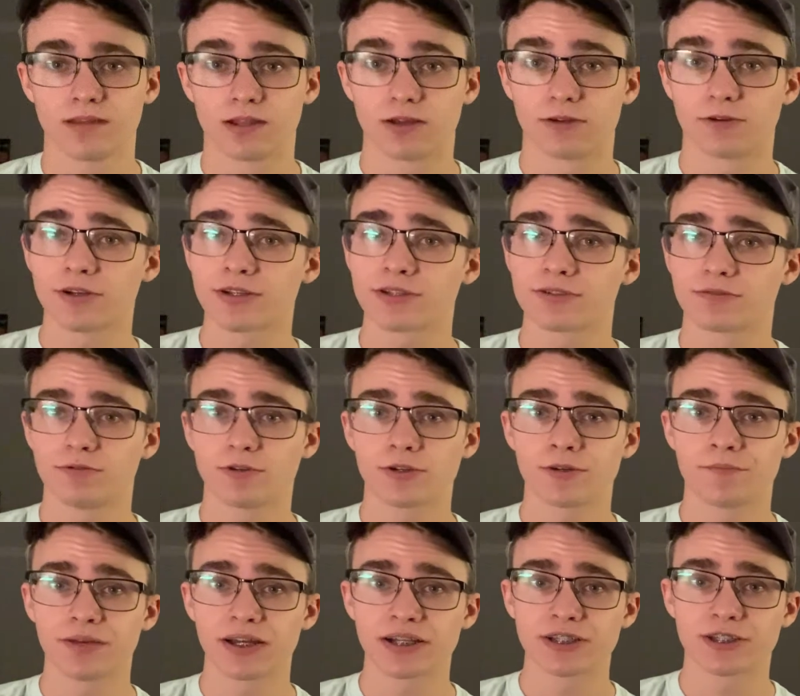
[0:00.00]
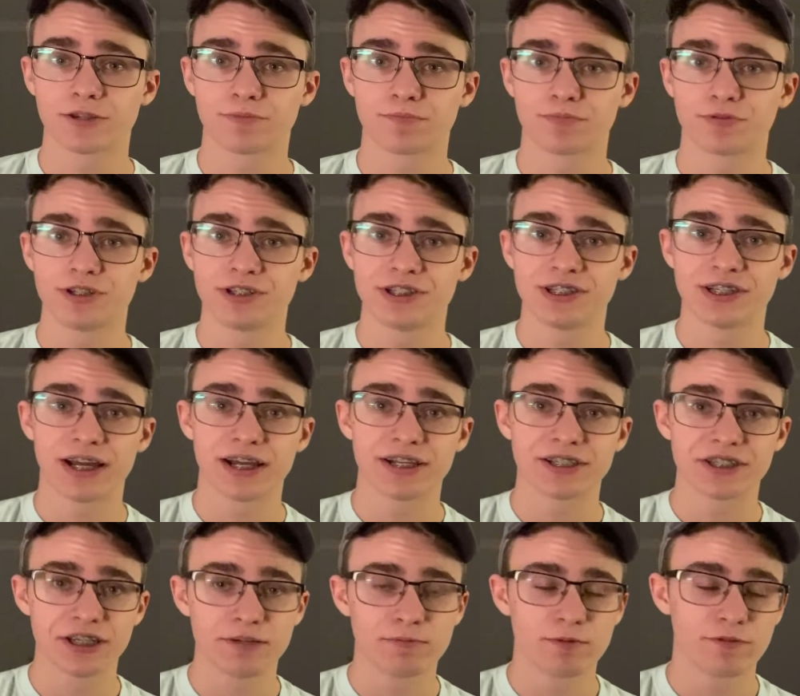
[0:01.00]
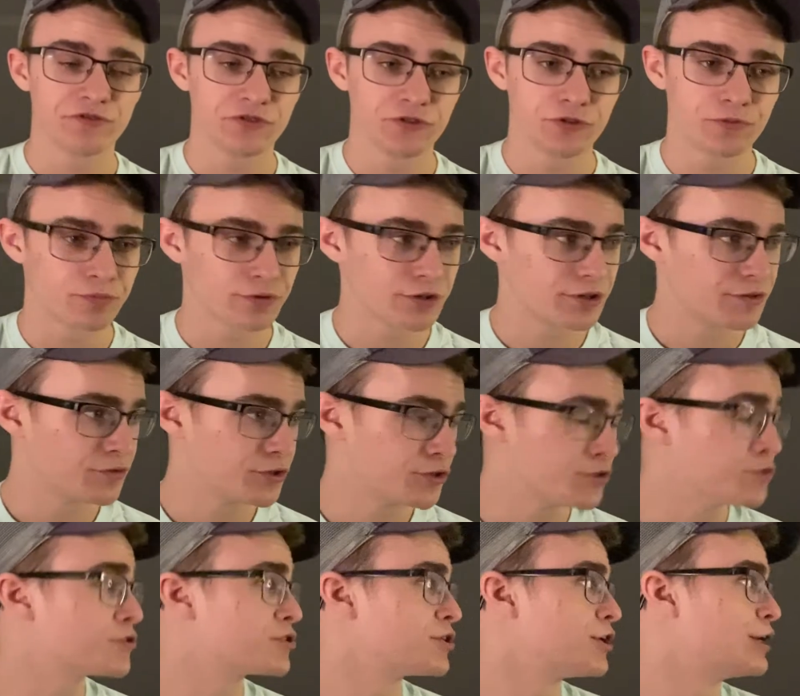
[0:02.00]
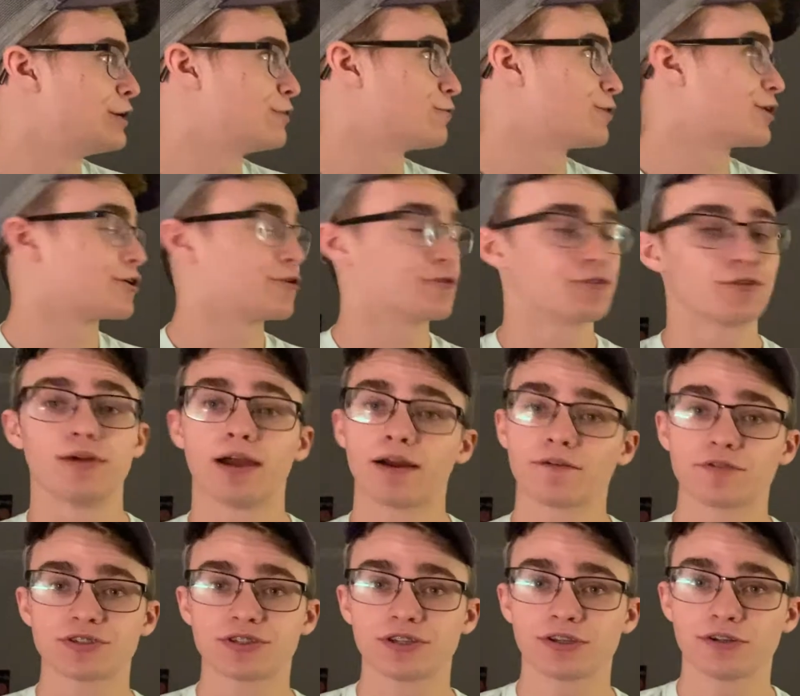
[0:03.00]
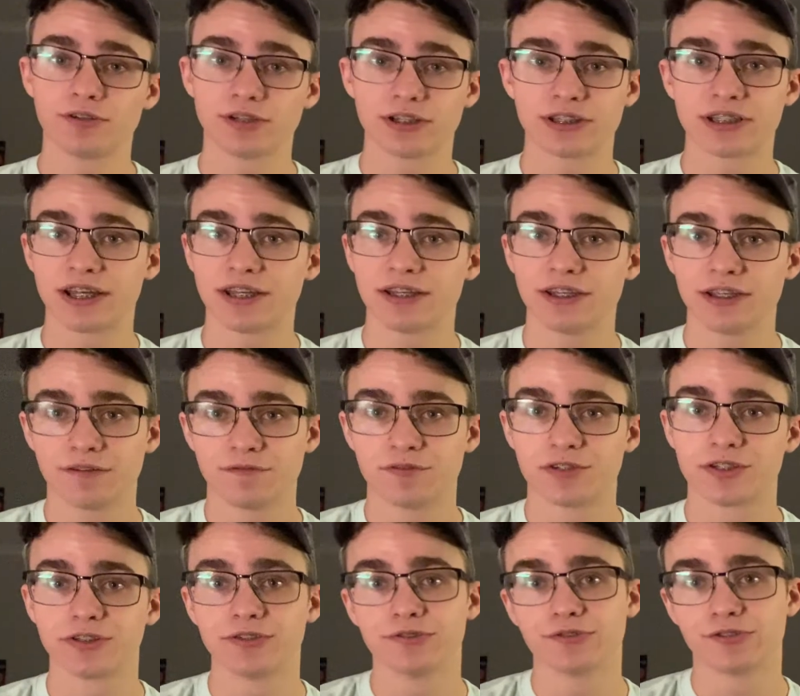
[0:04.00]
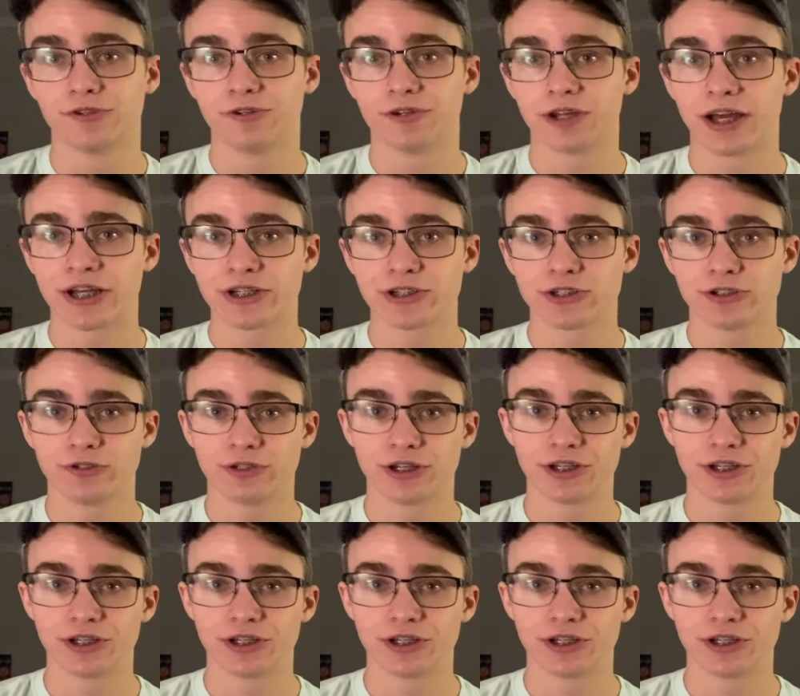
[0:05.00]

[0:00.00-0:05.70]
All right, welcome back to the pre-TI team review and previews, where I go through every single attendee of this year's International.